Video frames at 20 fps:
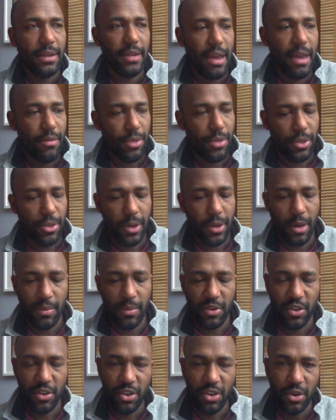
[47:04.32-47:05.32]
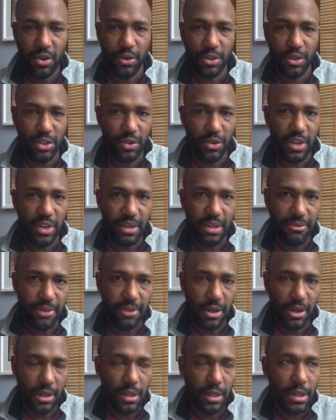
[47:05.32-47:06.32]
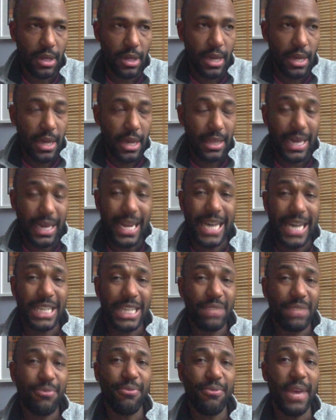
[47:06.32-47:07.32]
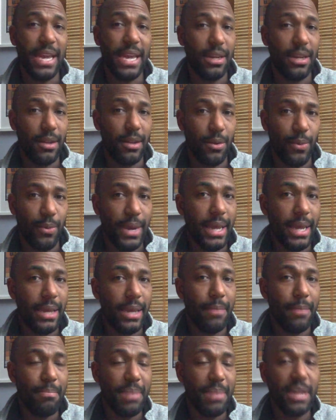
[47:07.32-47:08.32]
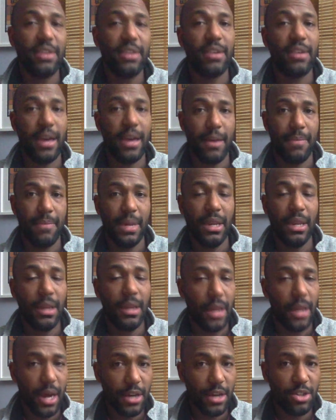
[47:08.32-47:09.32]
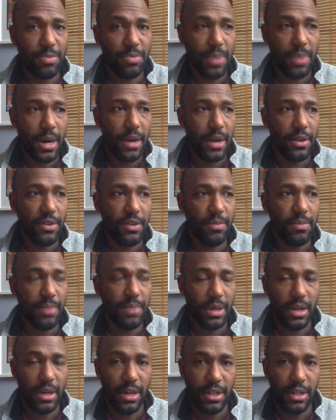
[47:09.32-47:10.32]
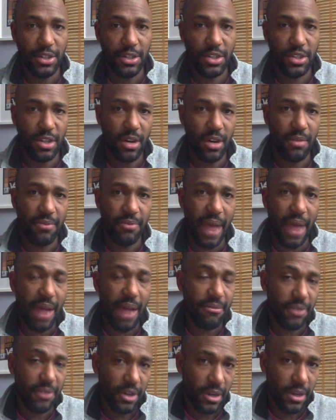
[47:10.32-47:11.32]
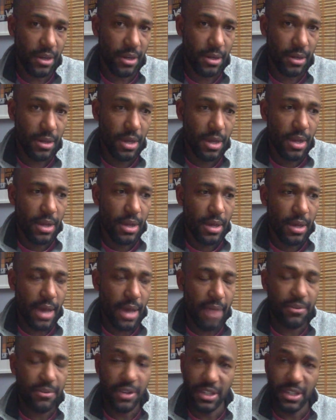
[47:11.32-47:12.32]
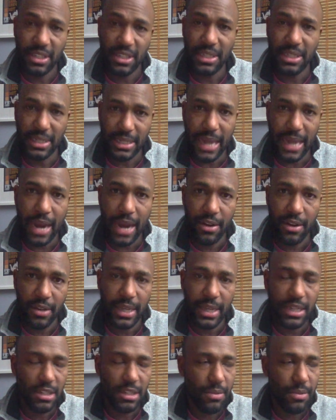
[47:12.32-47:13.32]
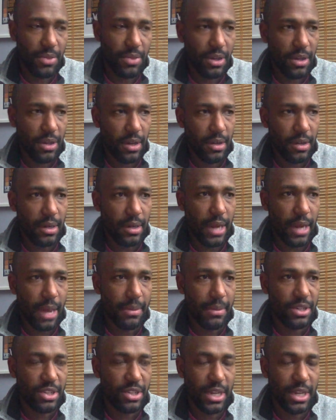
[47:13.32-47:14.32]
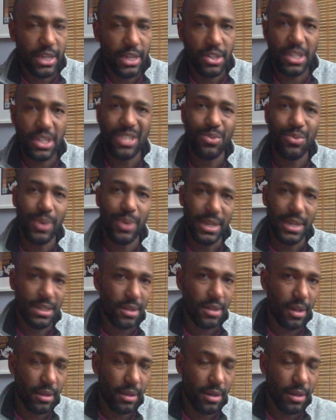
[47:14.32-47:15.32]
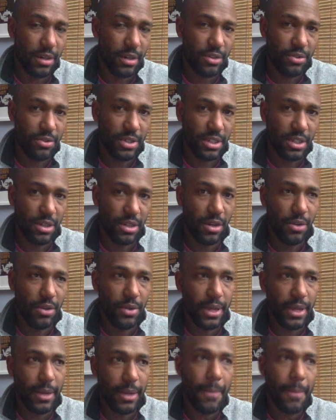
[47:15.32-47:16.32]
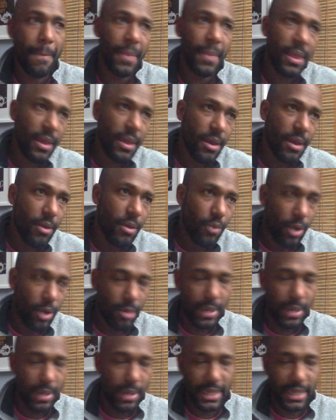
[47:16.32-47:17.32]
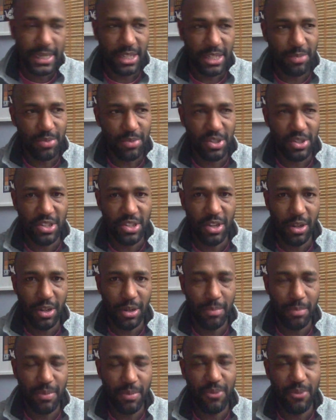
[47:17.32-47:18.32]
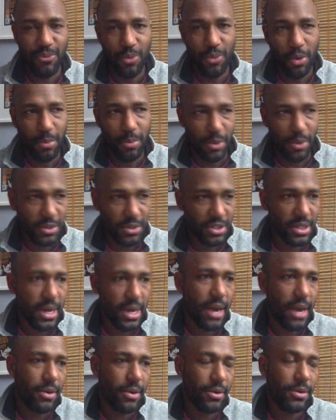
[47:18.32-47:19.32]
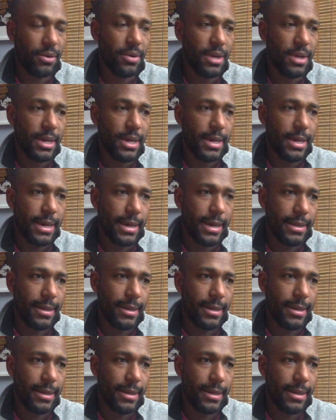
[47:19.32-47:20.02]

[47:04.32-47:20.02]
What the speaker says: everything up to Kyoto so difficult, that has faded away big time, in large part because of Africa's desire to get something done on climate change, as well as other countries, including, well, I guess Brazil before Bolsonaro, and